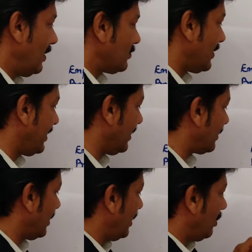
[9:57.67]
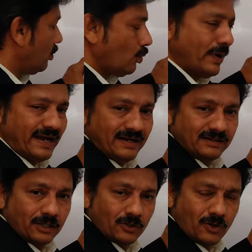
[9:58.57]
So here,
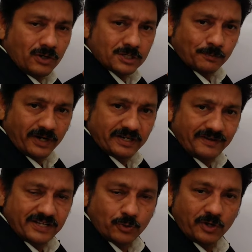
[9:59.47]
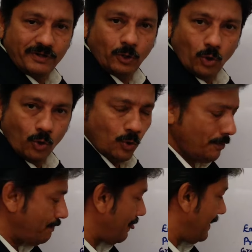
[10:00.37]
when the gross productivity is going to be
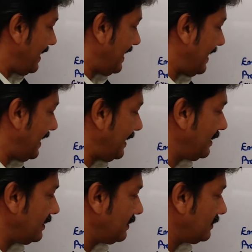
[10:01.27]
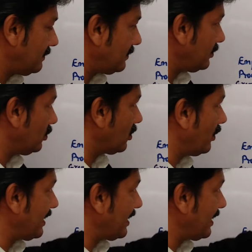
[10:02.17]
low and you are going to